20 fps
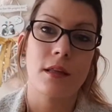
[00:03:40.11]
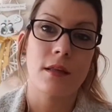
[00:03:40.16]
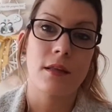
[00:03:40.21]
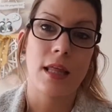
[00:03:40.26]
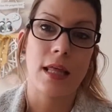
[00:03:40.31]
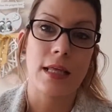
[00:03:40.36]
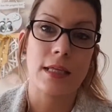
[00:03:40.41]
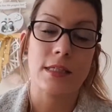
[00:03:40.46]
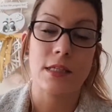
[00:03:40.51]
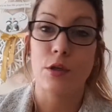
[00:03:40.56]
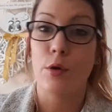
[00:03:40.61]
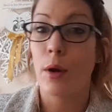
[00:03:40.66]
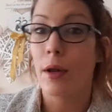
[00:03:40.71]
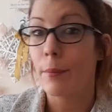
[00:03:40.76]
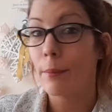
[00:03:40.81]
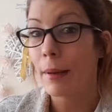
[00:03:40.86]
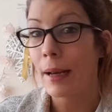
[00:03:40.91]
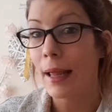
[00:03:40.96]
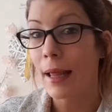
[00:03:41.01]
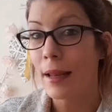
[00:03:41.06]
things that you
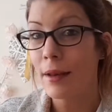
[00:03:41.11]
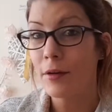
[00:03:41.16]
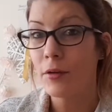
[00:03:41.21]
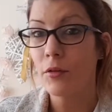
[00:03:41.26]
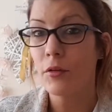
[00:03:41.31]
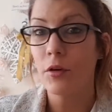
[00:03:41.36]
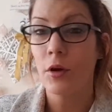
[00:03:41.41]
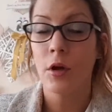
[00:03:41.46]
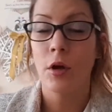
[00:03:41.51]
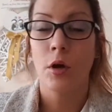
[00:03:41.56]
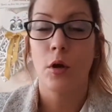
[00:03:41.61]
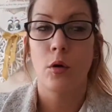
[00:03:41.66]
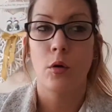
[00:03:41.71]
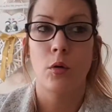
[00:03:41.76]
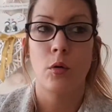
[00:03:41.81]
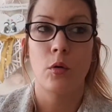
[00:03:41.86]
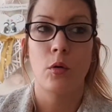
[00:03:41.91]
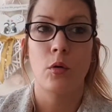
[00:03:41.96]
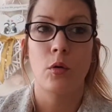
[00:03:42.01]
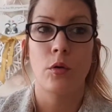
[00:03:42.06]
had planned
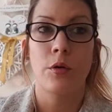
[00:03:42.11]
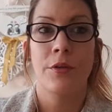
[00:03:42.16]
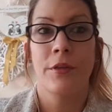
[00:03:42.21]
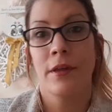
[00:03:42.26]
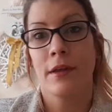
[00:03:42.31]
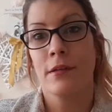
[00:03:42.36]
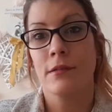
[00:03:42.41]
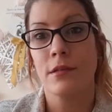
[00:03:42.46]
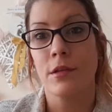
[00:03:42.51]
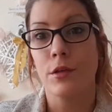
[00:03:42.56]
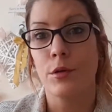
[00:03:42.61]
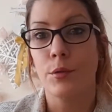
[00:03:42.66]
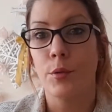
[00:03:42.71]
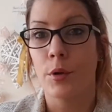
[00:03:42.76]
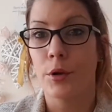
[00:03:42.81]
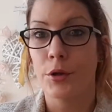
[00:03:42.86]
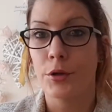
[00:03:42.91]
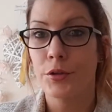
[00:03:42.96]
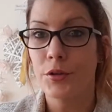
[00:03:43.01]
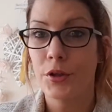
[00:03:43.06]
or things that you
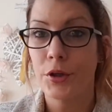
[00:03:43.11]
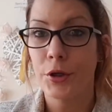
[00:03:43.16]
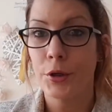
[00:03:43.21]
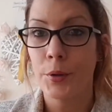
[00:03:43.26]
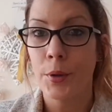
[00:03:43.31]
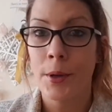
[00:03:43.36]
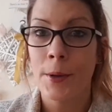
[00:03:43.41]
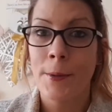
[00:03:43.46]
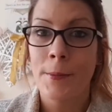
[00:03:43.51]
want to do.